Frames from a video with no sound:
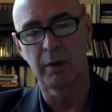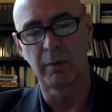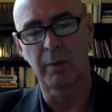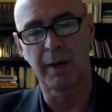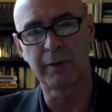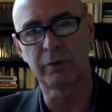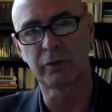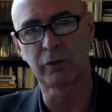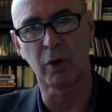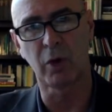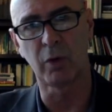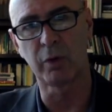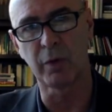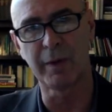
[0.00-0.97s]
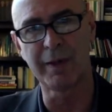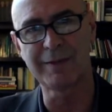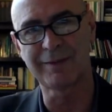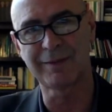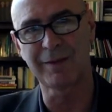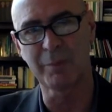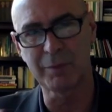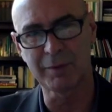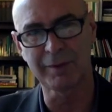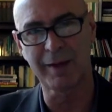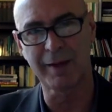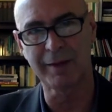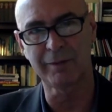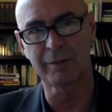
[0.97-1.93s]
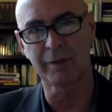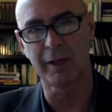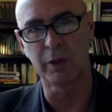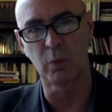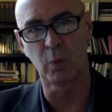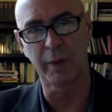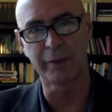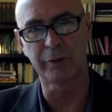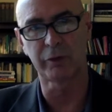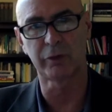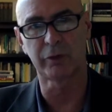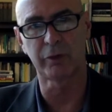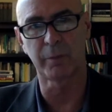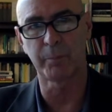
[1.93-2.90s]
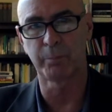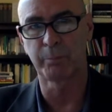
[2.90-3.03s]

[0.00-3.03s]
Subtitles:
right? So there is some sense in which